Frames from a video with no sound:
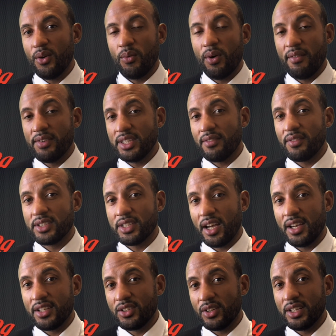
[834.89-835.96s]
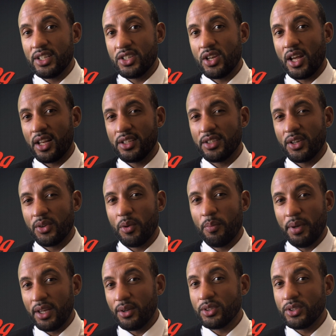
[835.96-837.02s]
whatever's advertised on his channel is going to
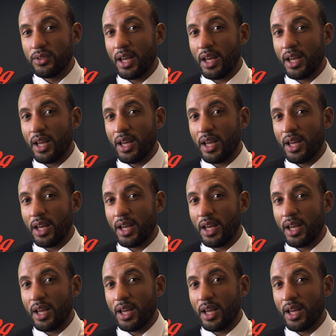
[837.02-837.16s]
appeal to